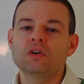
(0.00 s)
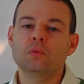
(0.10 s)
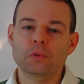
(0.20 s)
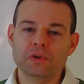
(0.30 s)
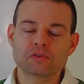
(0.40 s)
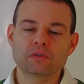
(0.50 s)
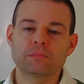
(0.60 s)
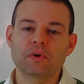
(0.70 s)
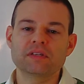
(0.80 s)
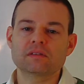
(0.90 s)
We're used to
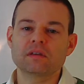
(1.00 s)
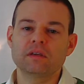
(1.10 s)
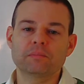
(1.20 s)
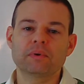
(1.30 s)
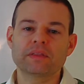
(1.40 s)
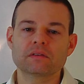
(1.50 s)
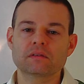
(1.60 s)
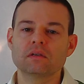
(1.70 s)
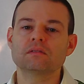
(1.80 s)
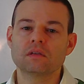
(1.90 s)
points in
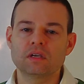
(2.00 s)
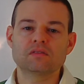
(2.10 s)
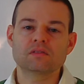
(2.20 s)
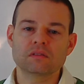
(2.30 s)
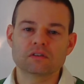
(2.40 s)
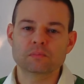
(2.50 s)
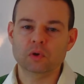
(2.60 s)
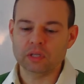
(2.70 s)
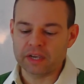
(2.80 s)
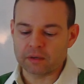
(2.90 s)
parentheses. It just looks more
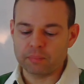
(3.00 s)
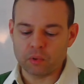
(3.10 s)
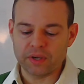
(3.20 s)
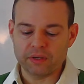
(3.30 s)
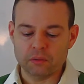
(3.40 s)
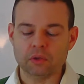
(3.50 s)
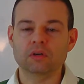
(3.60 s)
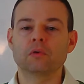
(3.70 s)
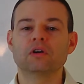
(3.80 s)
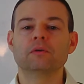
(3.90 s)
like a point or an
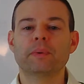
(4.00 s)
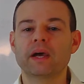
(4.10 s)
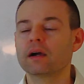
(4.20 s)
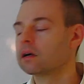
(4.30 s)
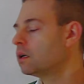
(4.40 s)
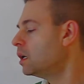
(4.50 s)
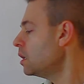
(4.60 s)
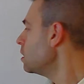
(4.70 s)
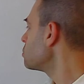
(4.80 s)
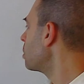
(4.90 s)
ordered pair.
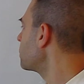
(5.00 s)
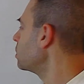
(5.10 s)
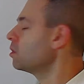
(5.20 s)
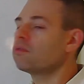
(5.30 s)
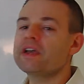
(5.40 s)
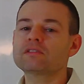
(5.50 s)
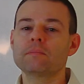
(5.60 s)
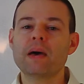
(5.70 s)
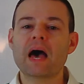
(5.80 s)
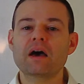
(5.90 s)
So I'm going to erase the
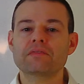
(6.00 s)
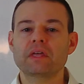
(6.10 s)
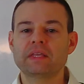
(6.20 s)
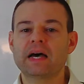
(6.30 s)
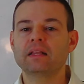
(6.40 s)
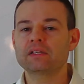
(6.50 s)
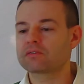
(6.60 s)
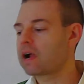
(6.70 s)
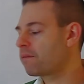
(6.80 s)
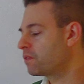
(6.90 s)
math, and now let's
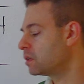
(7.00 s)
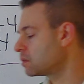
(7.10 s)
graph these.